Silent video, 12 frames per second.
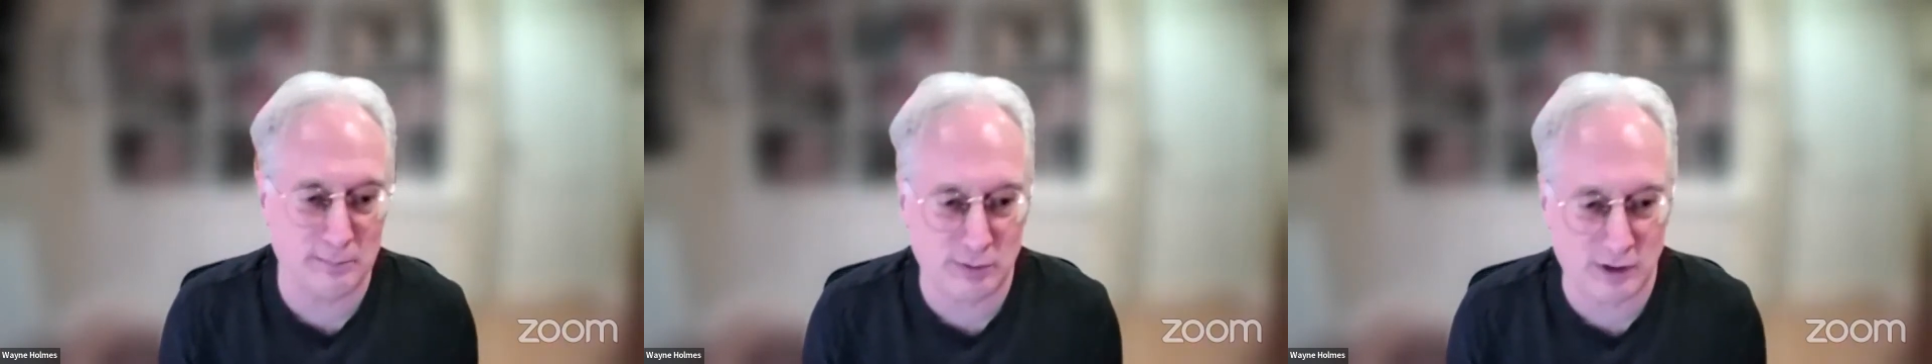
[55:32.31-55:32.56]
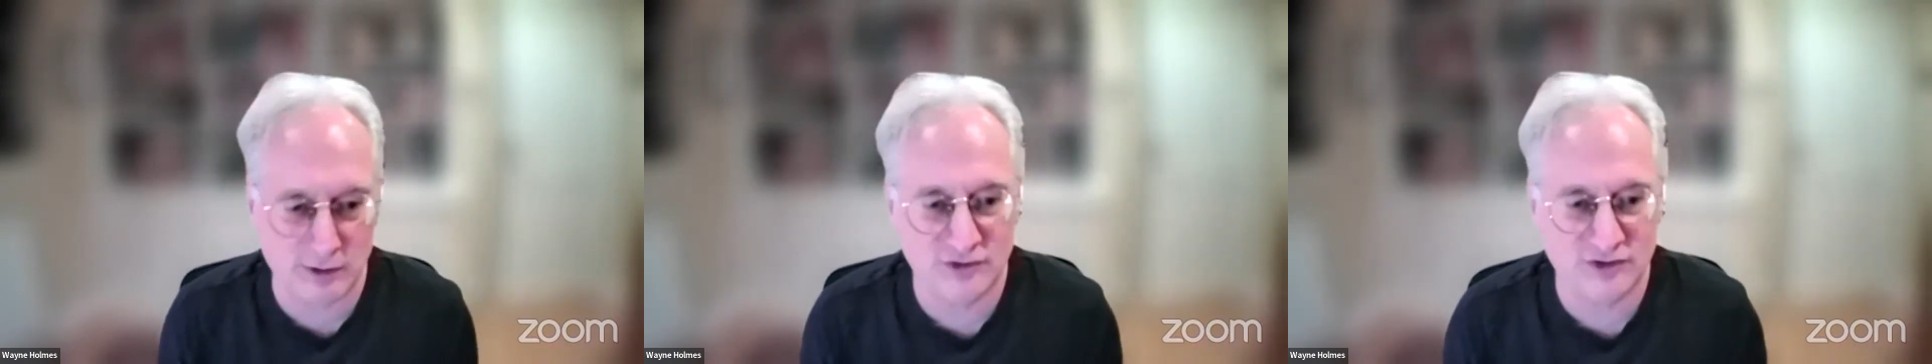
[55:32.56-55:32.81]

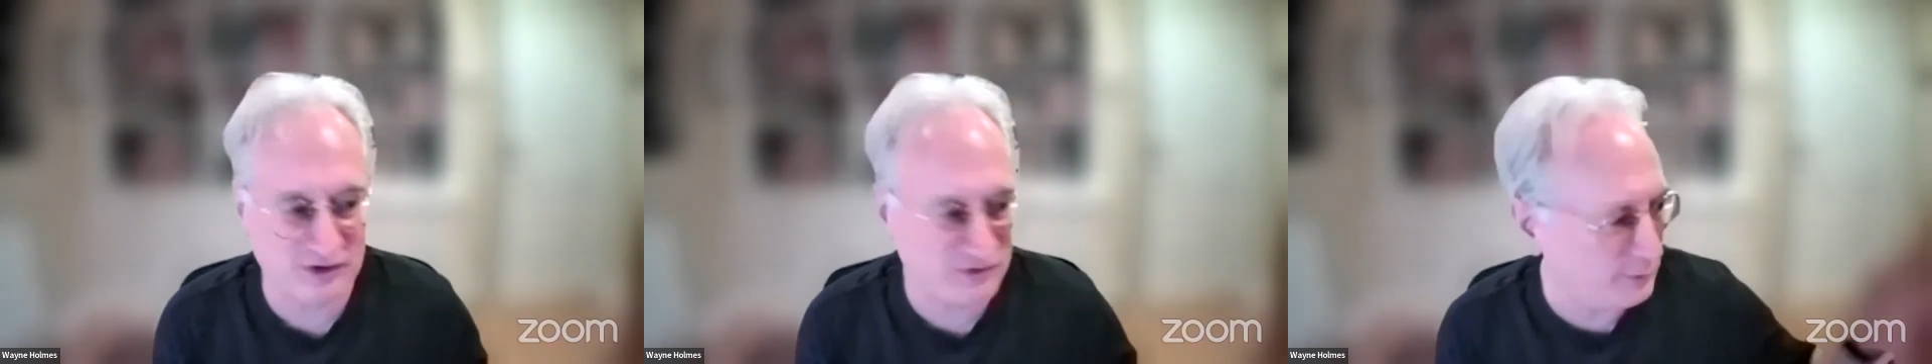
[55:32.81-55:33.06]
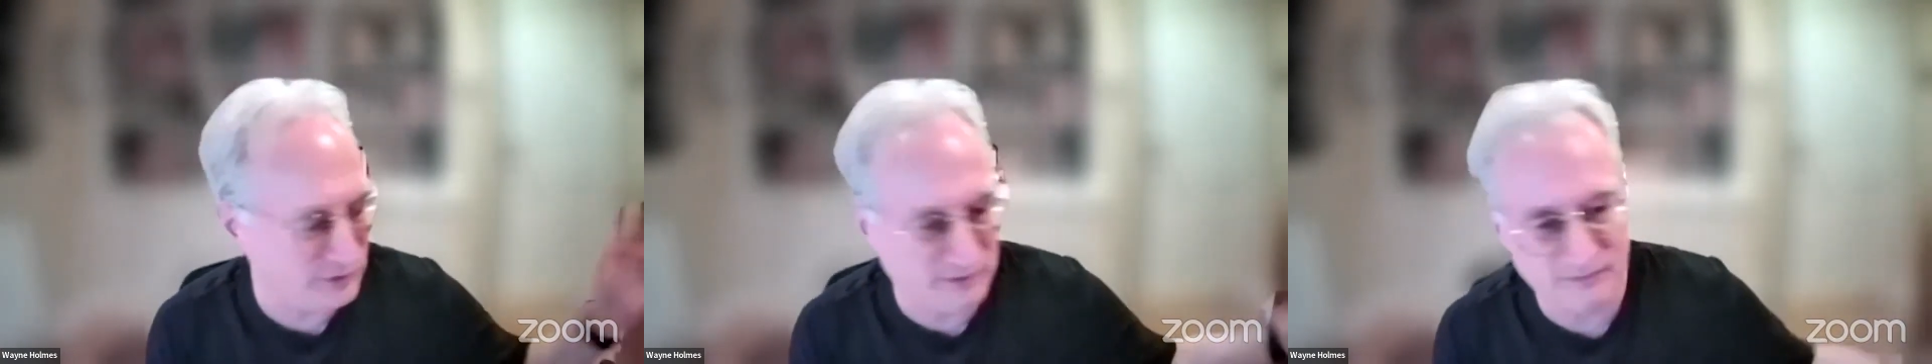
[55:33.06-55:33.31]
process
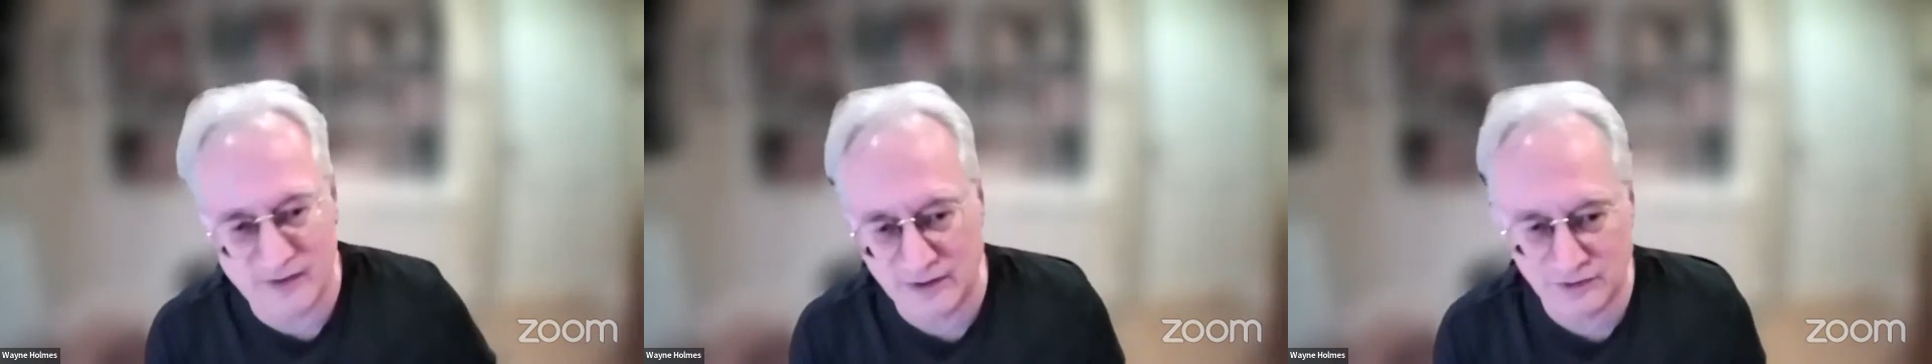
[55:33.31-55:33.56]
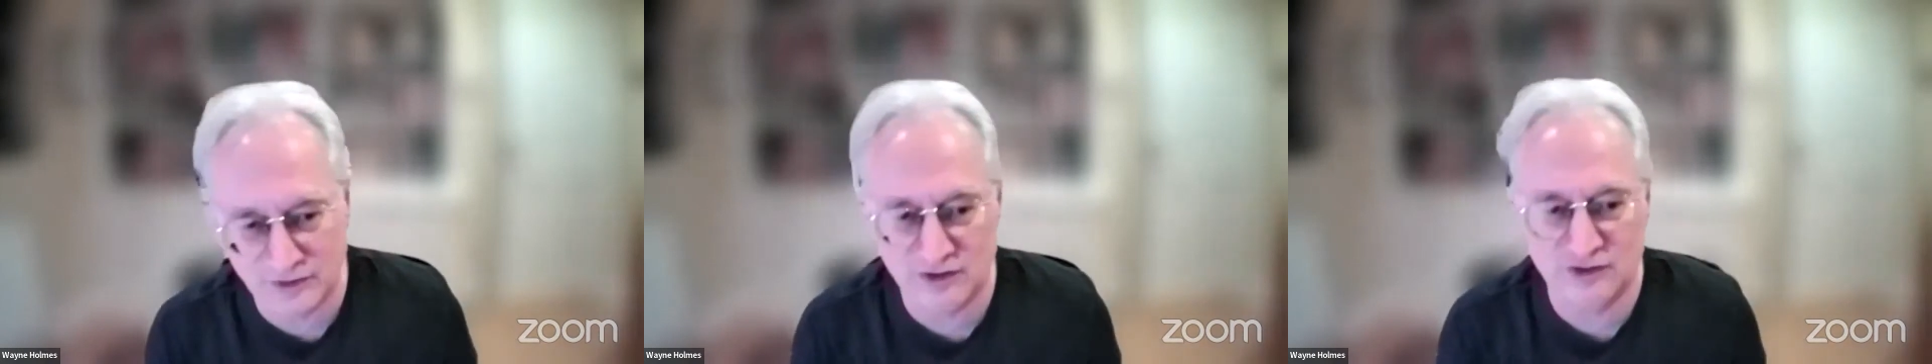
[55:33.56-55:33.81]
that was
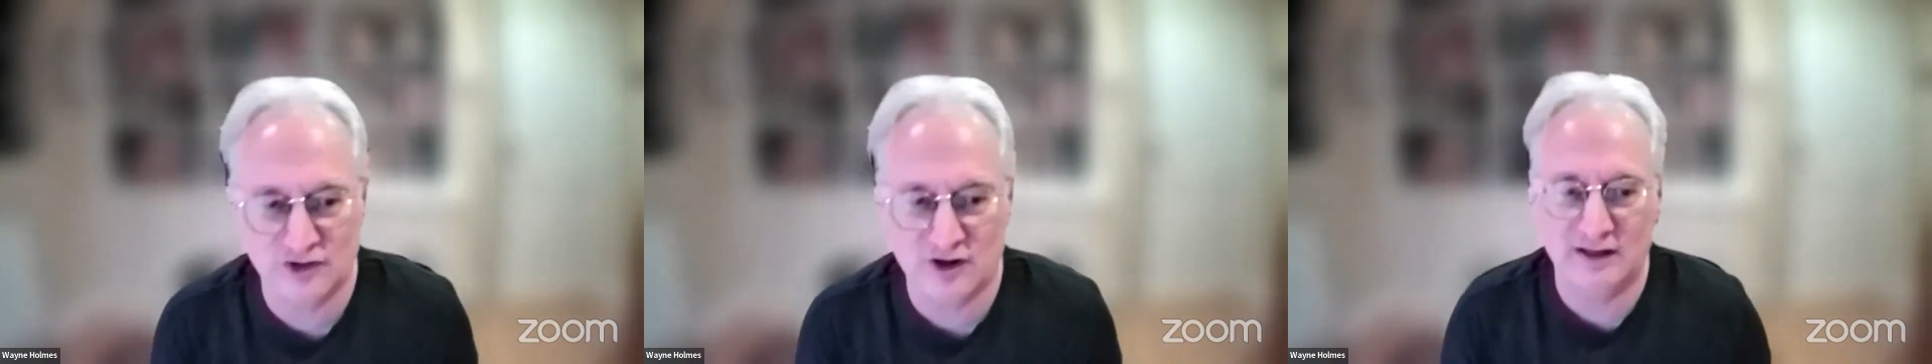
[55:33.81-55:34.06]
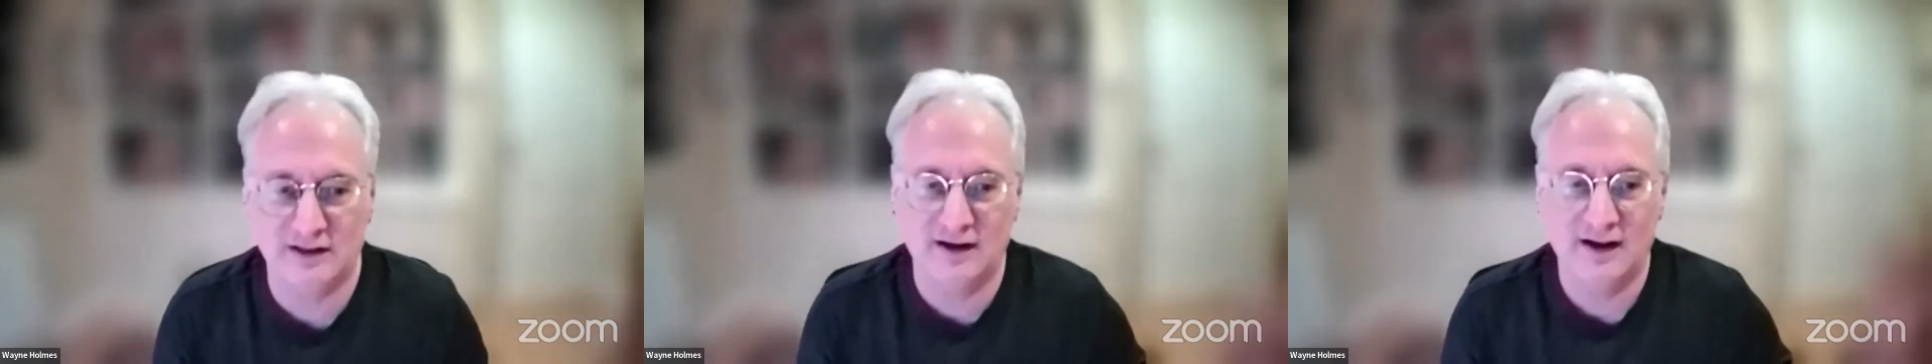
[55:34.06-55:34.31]
invented in
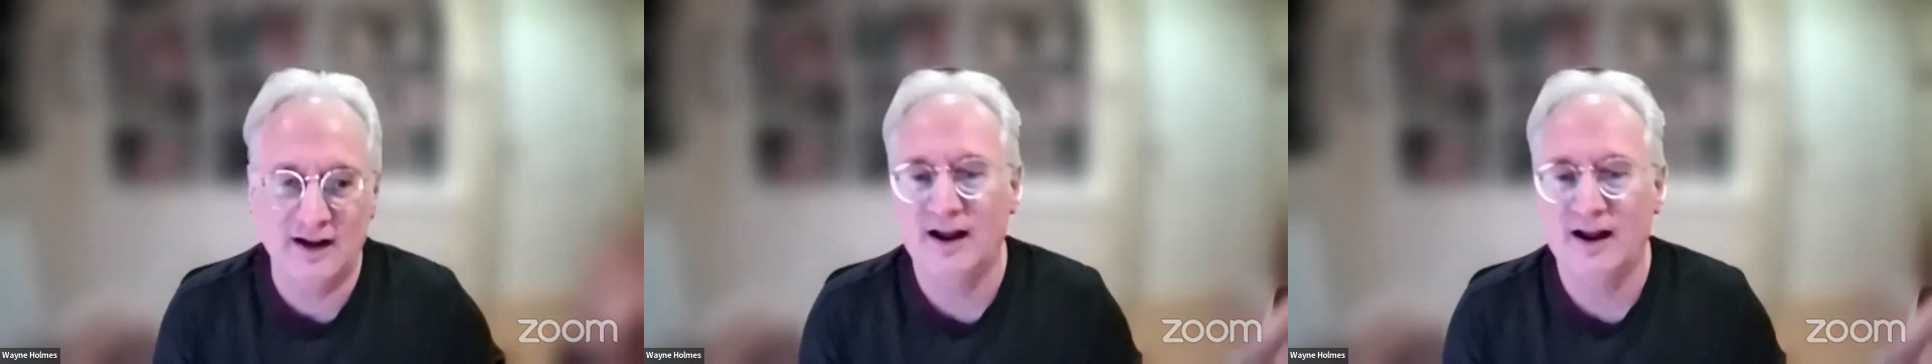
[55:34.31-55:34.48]
China